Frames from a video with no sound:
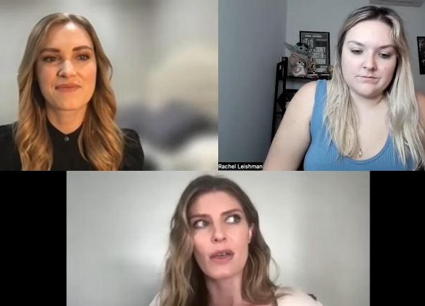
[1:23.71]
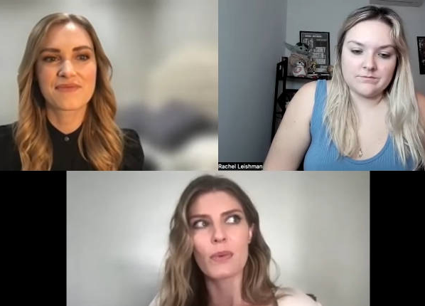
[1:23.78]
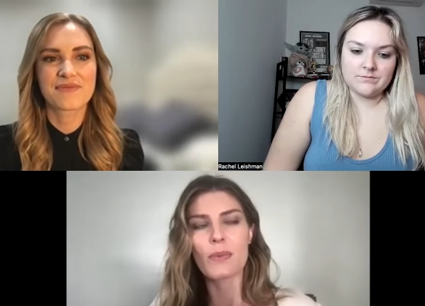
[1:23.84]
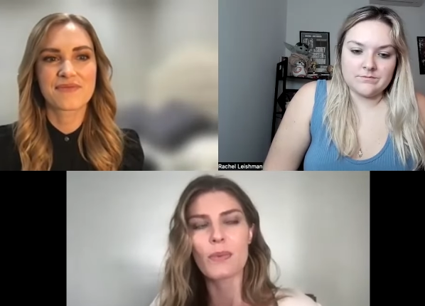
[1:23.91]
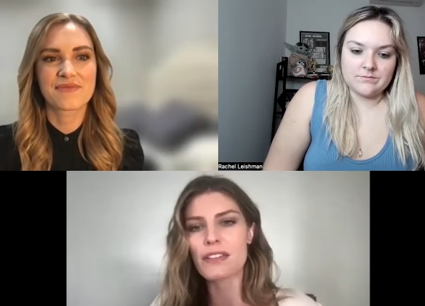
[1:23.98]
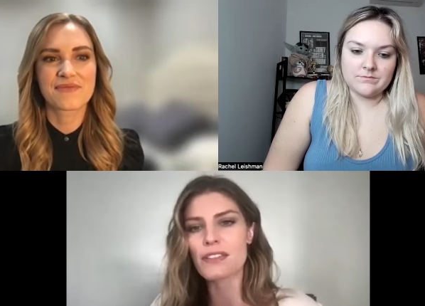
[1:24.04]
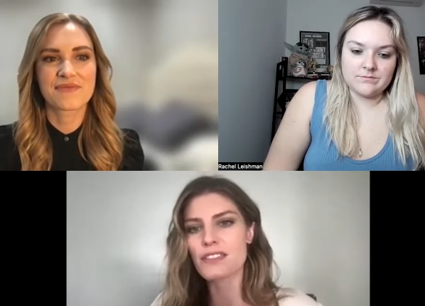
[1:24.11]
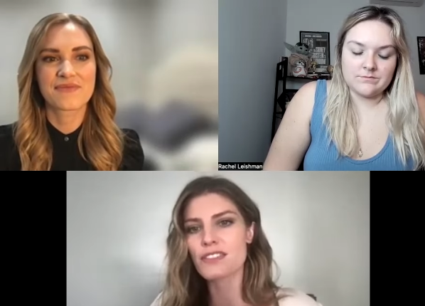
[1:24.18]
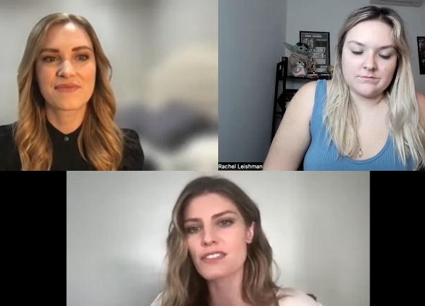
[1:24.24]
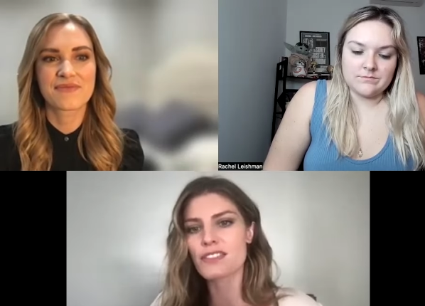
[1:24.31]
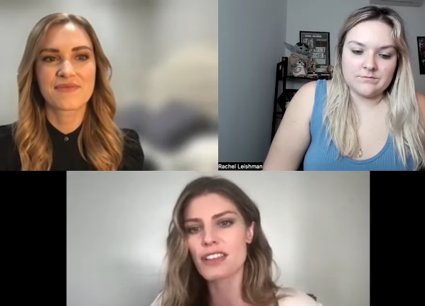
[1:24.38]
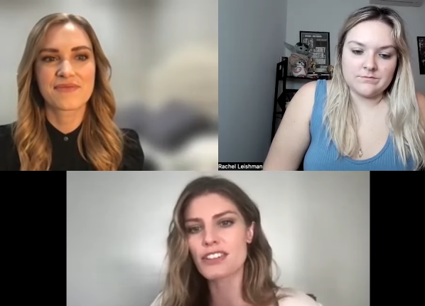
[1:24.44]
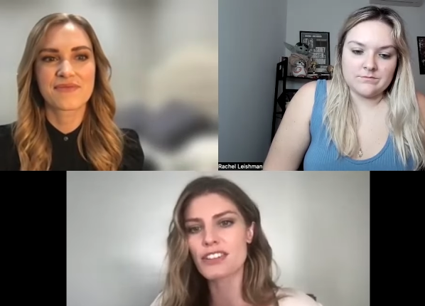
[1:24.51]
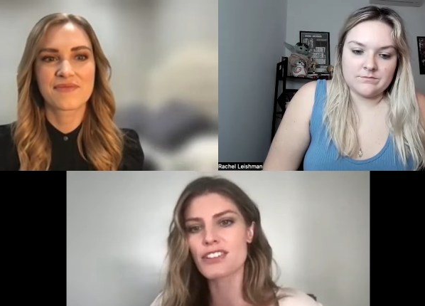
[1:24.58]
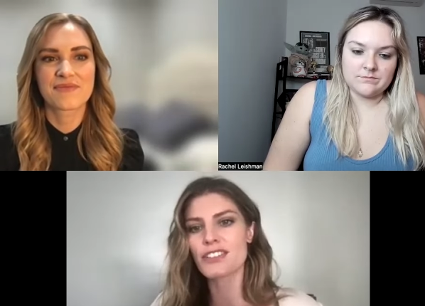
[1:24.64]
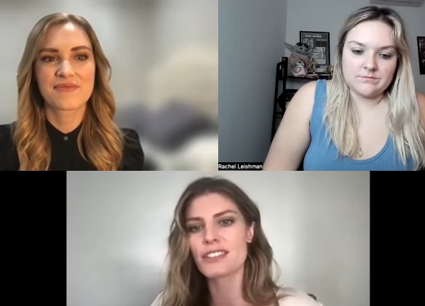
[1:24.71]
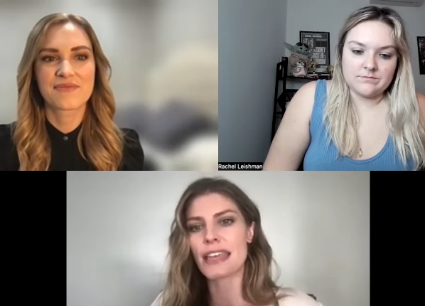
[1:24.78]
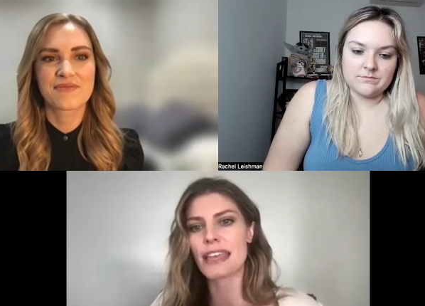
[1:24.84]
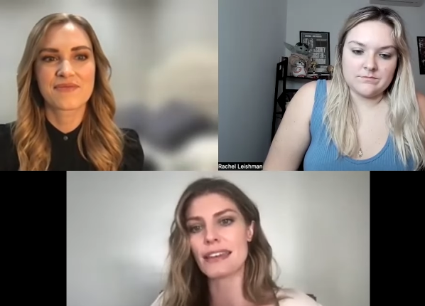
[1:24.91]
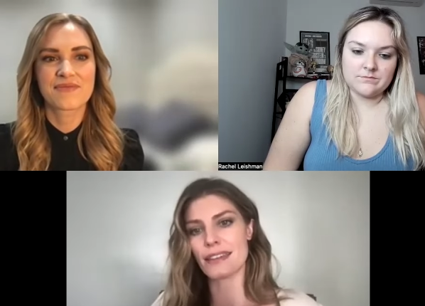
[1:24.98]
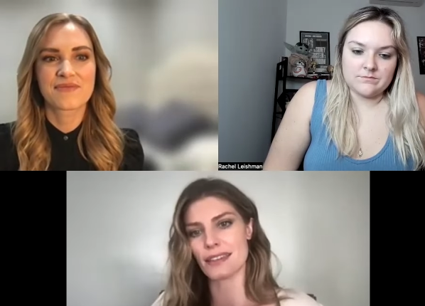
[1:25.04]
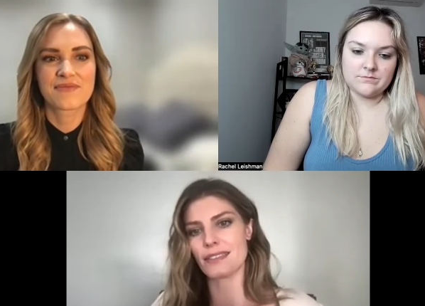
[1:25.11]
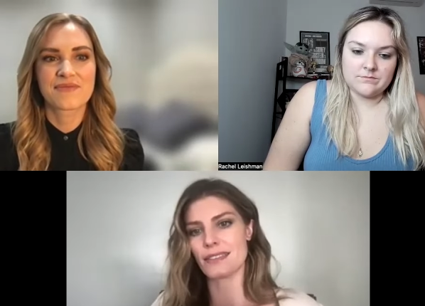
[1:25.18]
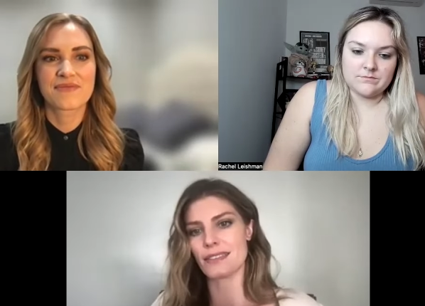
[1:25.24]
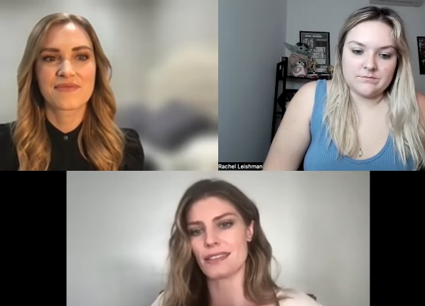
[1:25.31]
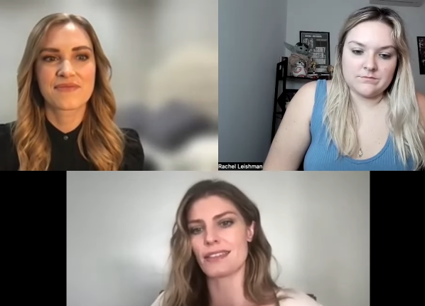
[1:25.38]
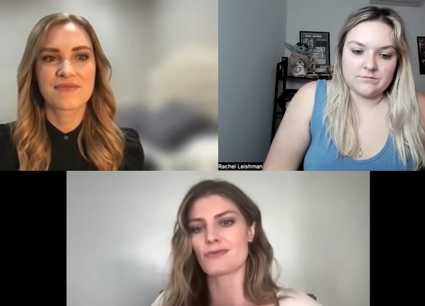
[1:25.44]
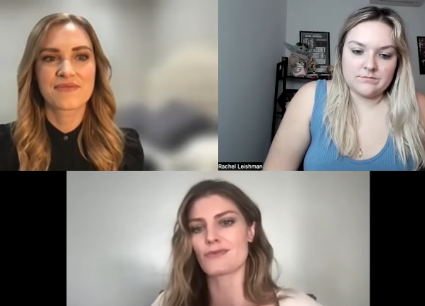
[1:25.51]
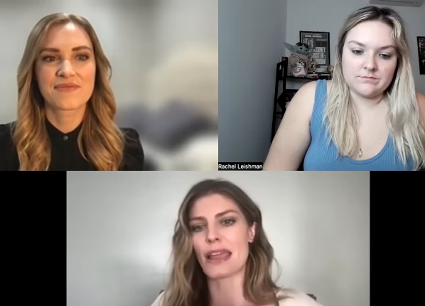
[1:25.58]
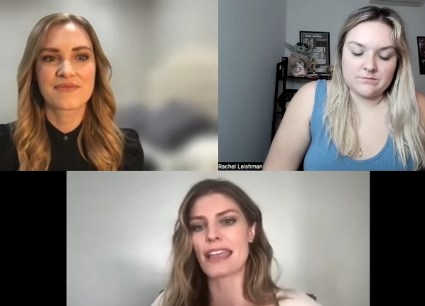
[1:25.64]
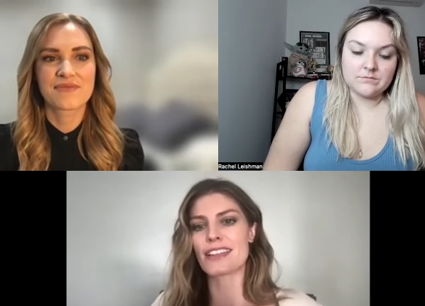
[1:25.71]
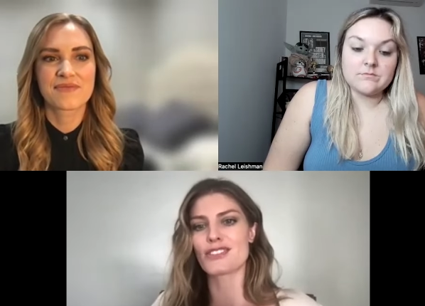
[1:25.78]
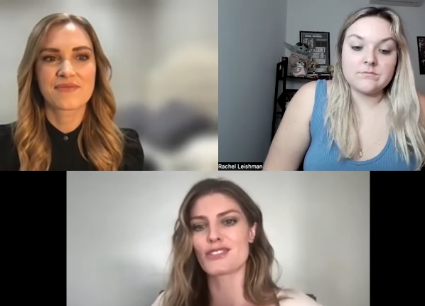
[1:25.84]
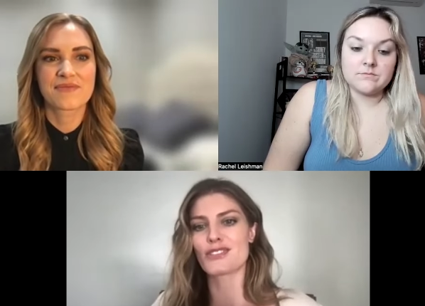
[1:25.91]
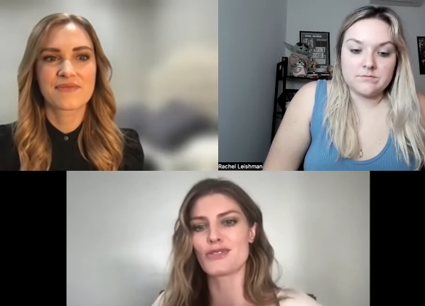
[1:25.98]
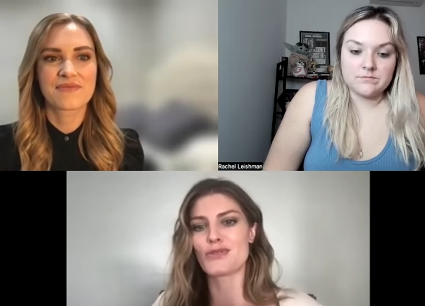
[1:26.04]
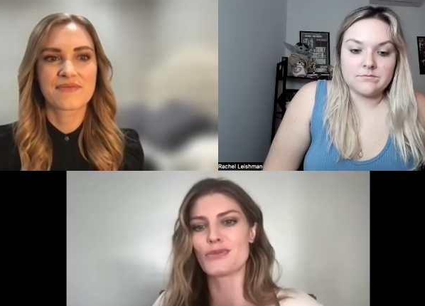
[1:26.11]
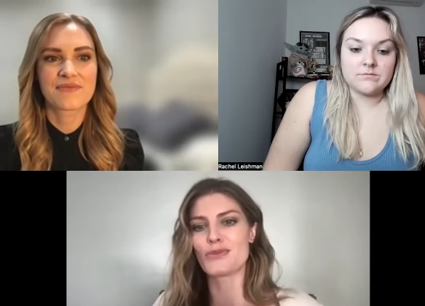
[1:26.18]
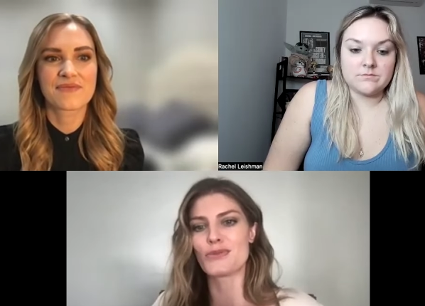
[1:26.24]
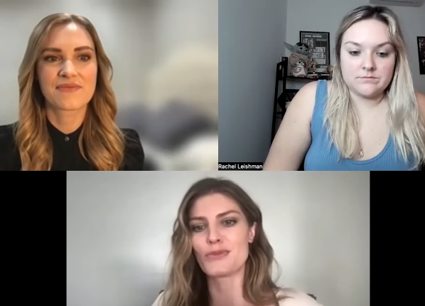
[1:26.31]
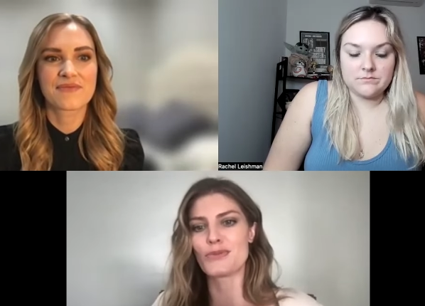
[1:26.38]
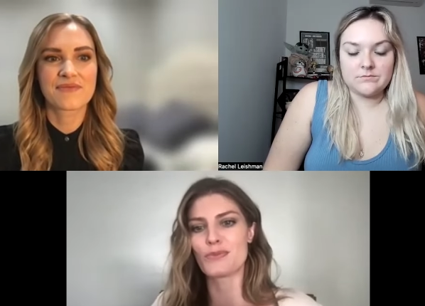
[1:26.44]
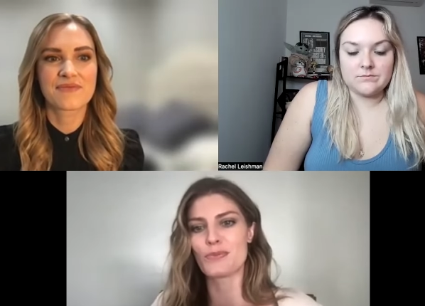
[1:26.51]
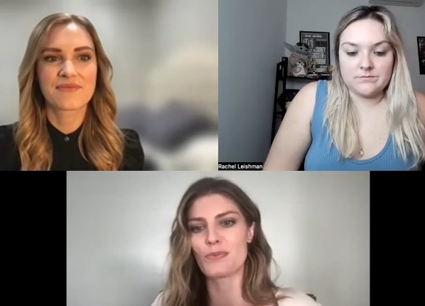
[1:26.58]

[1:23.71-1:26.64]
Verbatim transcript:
Speaker 1: where there's such a tendency, right, to